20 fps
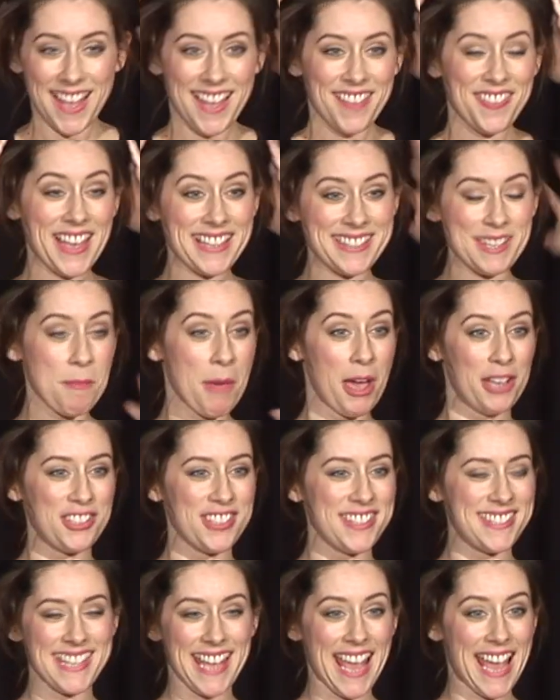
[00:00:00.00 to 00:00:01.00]
That's
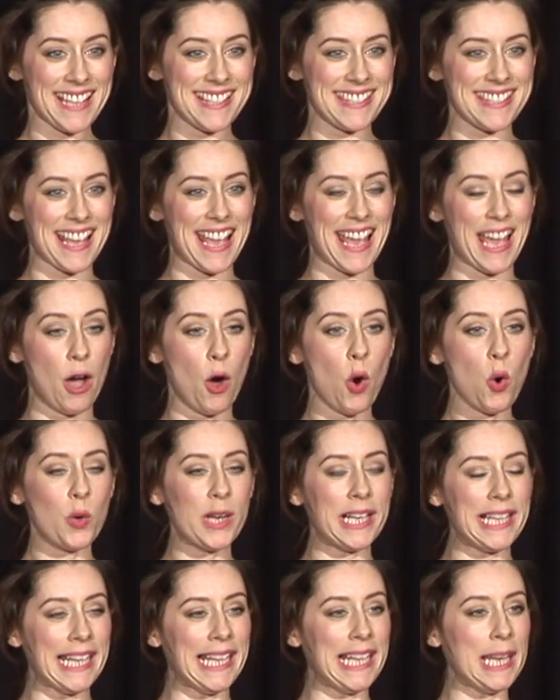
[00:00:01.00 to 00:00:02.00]
emergency exit, all
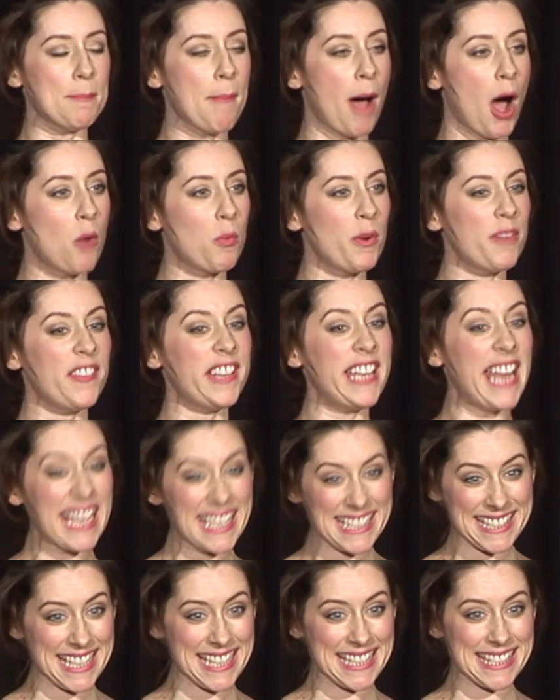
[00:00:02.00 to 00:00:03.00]
clearly marked with an
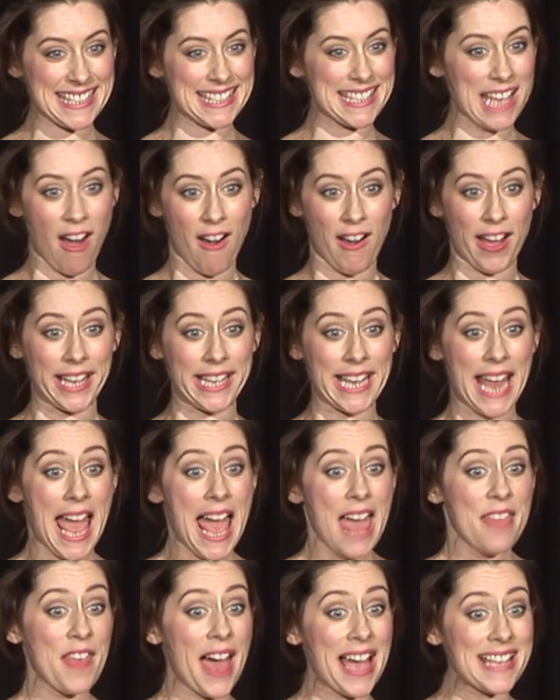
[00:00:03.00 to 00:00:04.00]
exit sign.
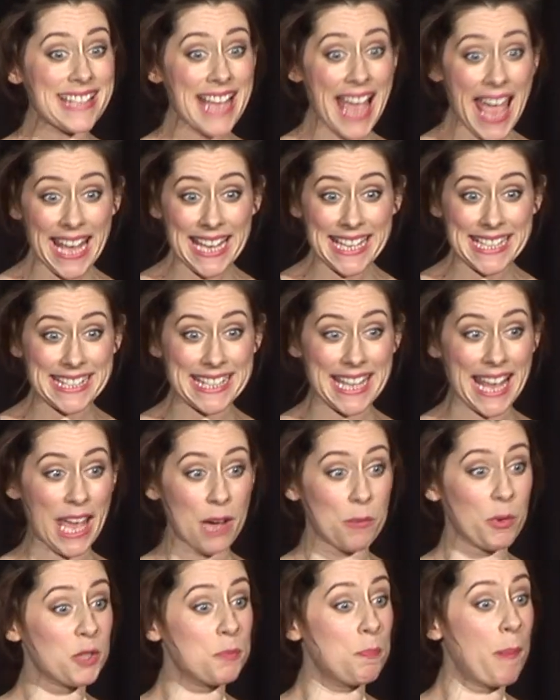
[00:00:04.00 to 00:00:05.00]
That's exit,
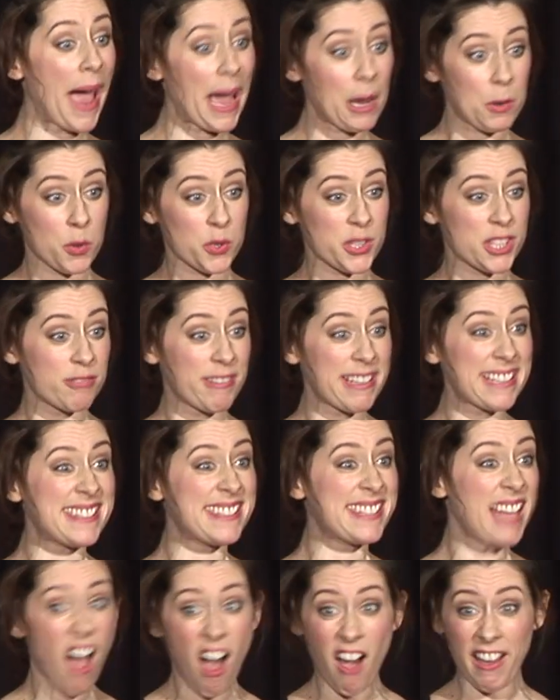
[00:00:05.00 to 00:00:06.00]
which backwards
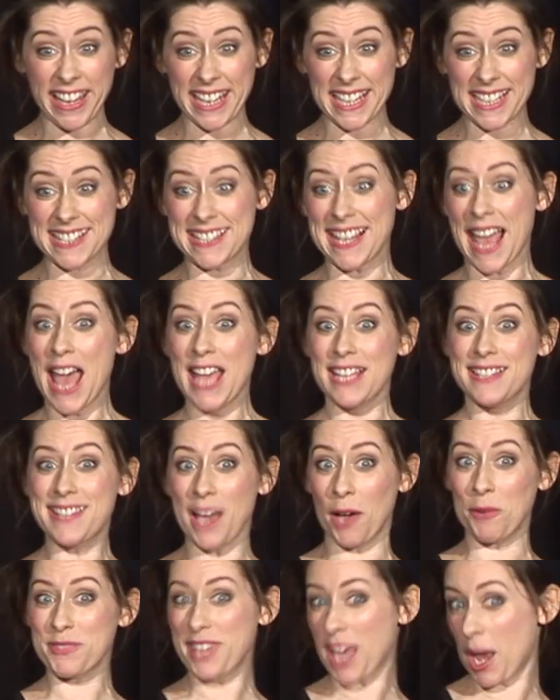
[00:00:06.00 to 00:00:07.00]
reads tykes.
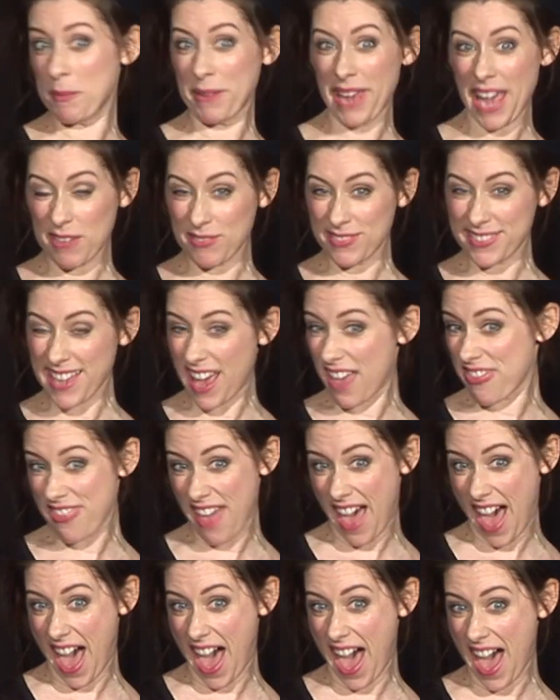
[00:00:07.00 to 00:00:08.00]
Don't tell me you haven't done
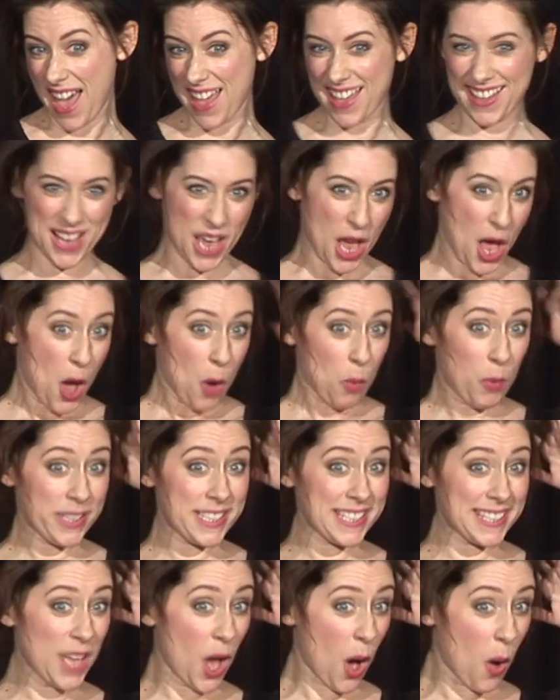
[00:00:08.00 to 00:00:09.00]
that. Which
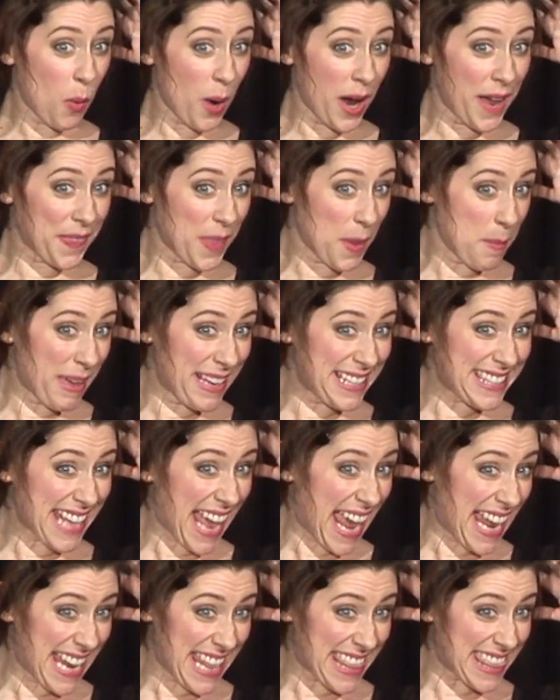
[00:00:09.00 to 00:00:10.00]
is not a word that means
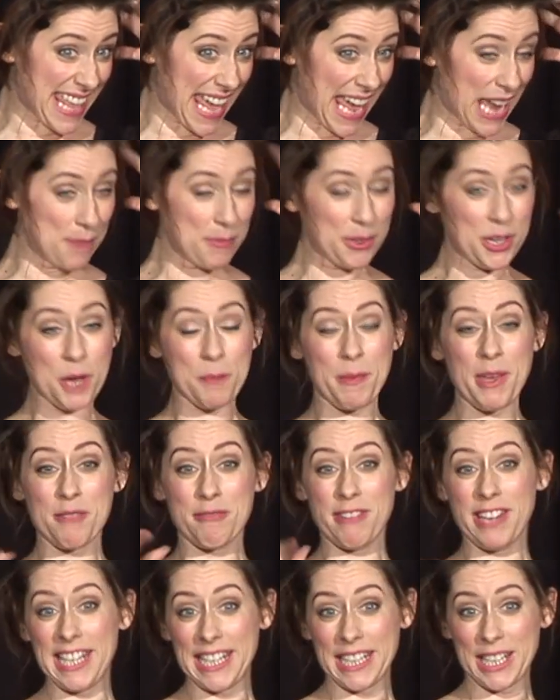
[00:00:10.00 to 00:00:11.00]
anything, but could be a
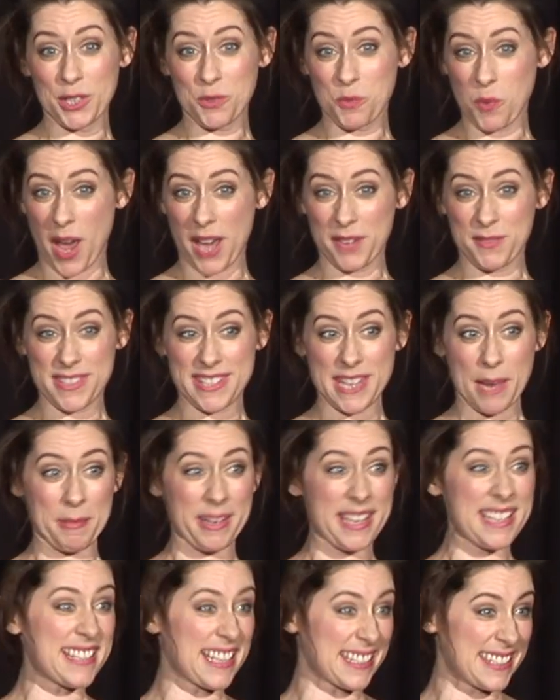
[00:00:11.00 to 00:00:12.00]
really good word for
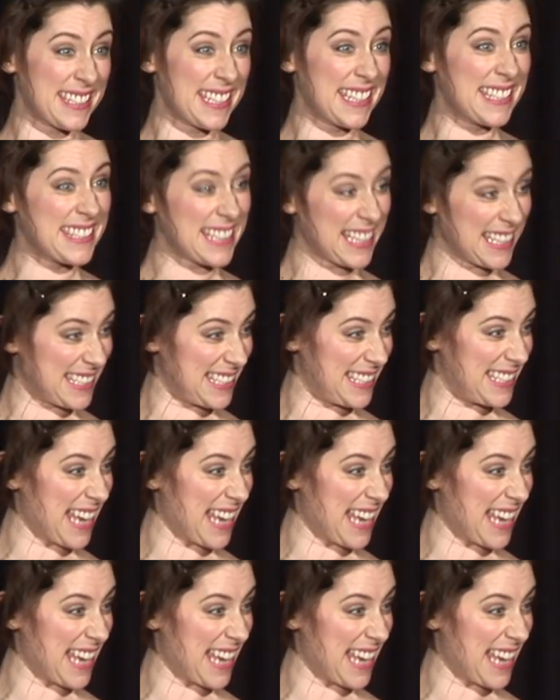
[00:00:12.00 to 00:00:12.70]
something that doesn't exist